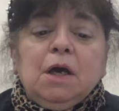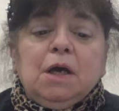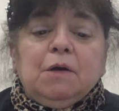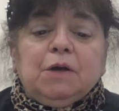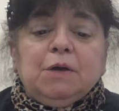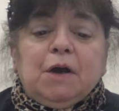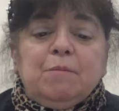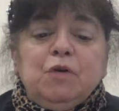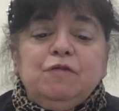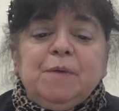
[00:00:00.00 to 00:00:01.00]
a
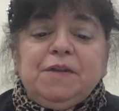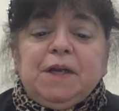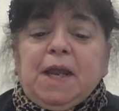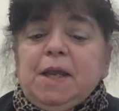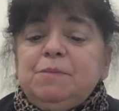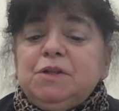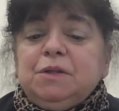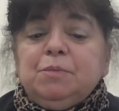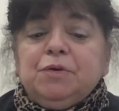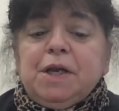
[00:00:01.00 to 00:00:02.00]
movement that aimed to
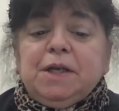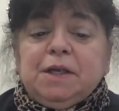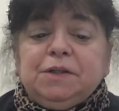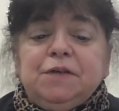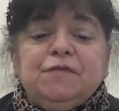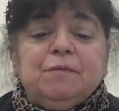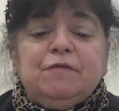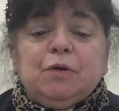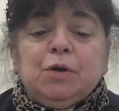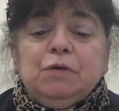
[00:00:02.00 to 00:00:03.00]
liberate Italy from
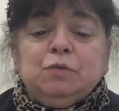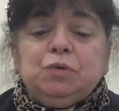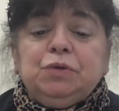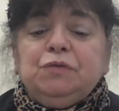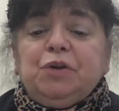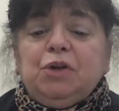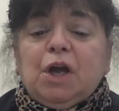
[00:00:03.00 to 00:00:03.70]
foreign rule and